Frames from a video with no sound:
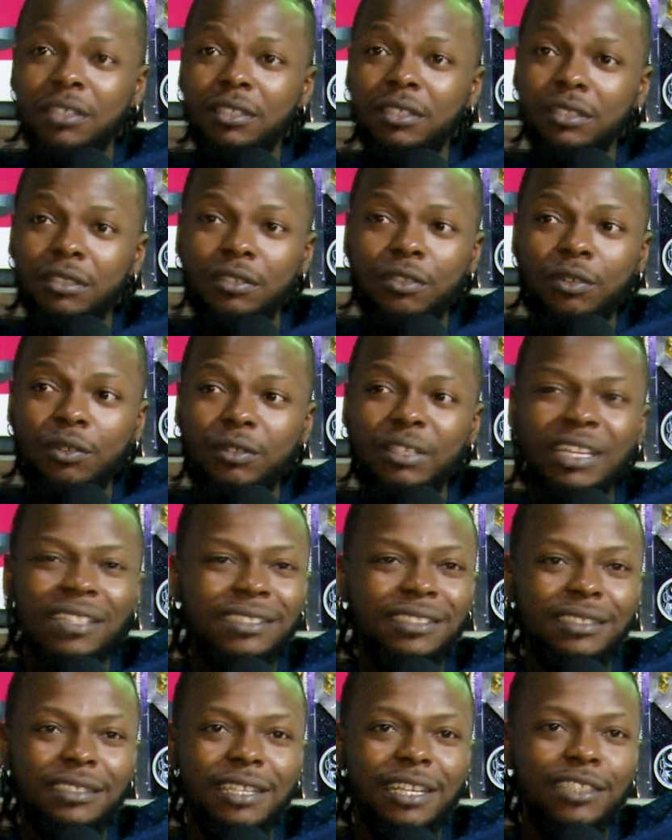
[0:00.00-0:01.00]
You know,
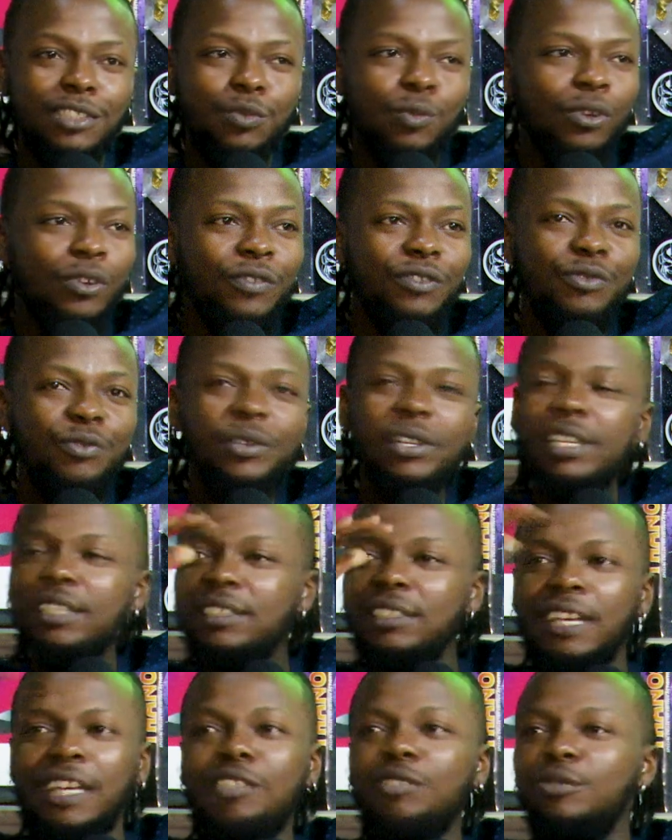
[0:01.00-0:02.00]
that's one of the
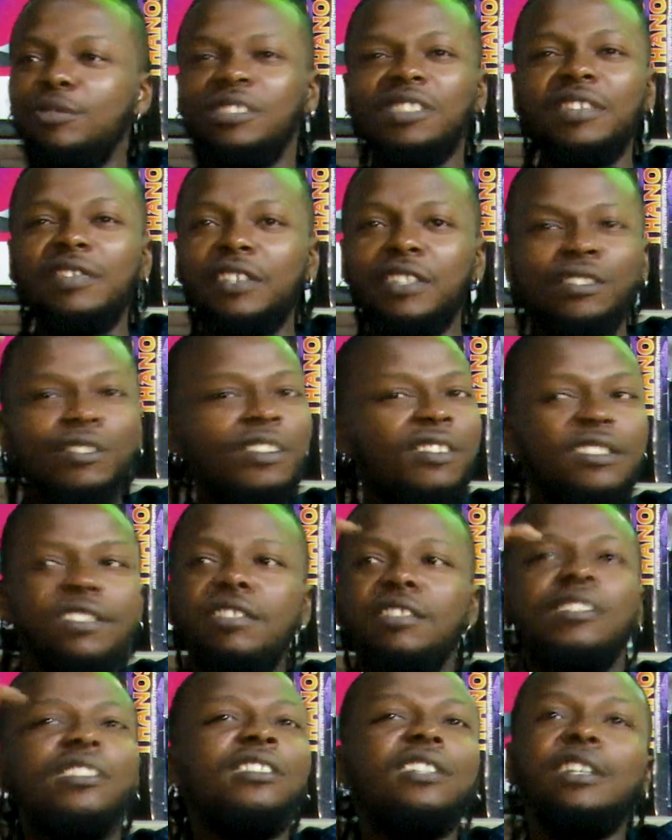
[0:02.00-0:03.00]
realest titles ever.
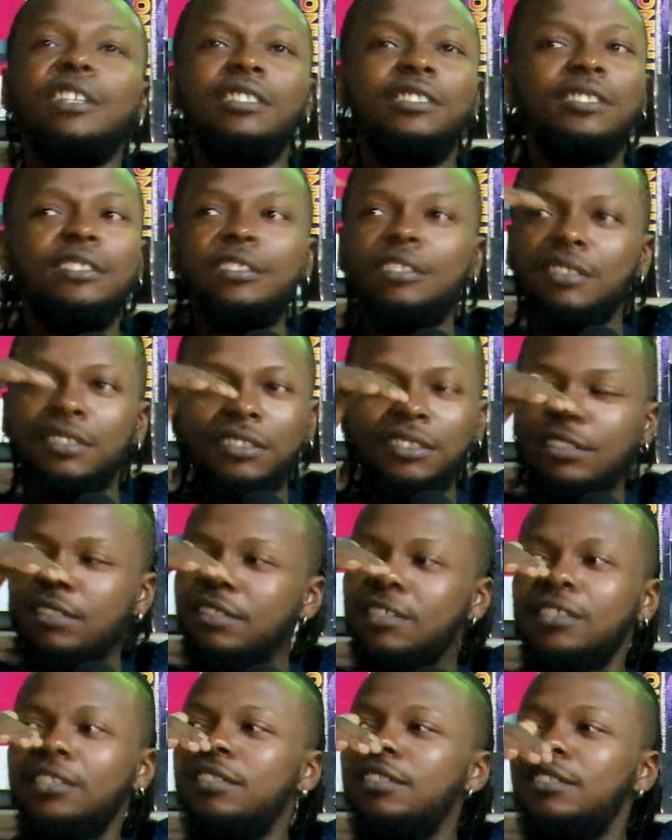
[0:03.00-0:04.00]
Nothing changed.
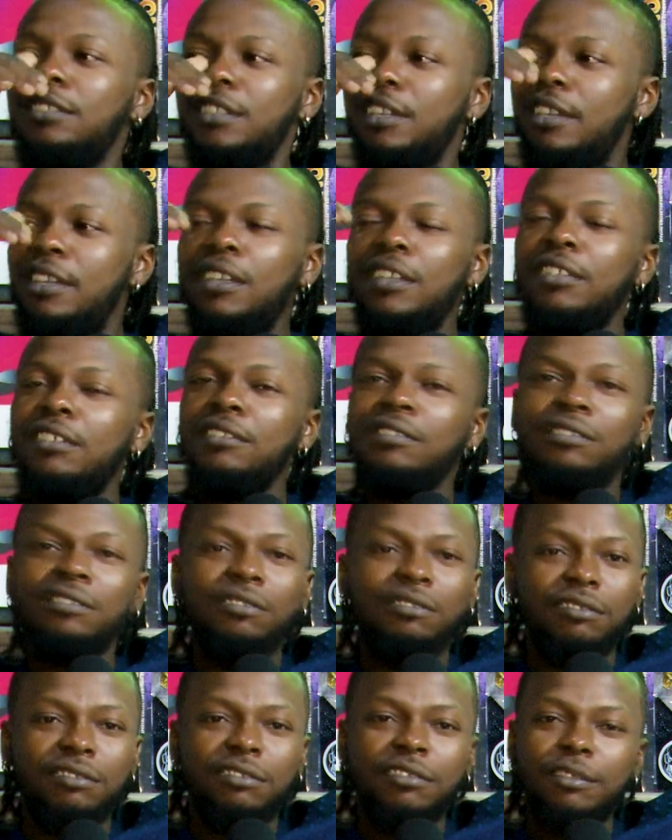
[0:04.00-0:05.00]
Yeah, nothing changed.
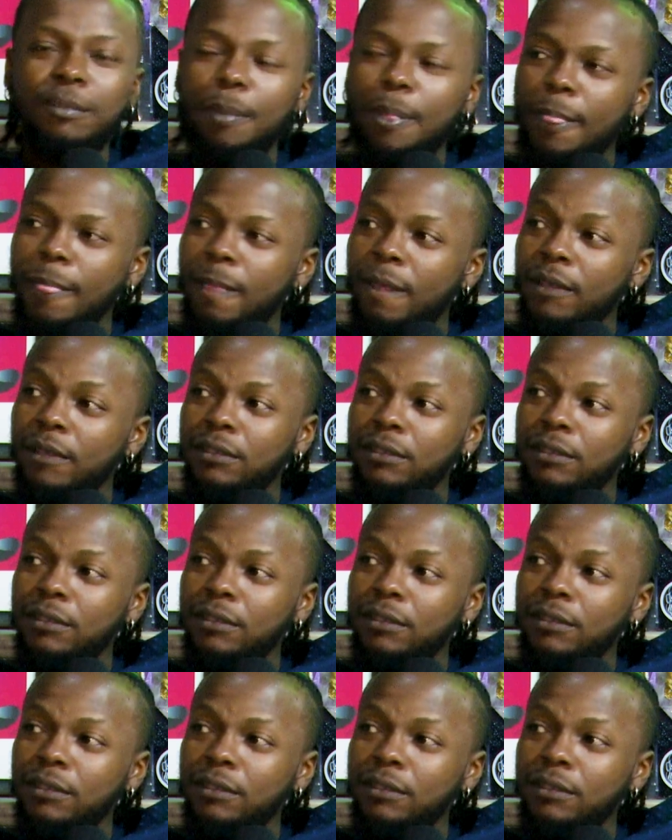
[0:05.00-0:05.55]
It's so real. Yeah,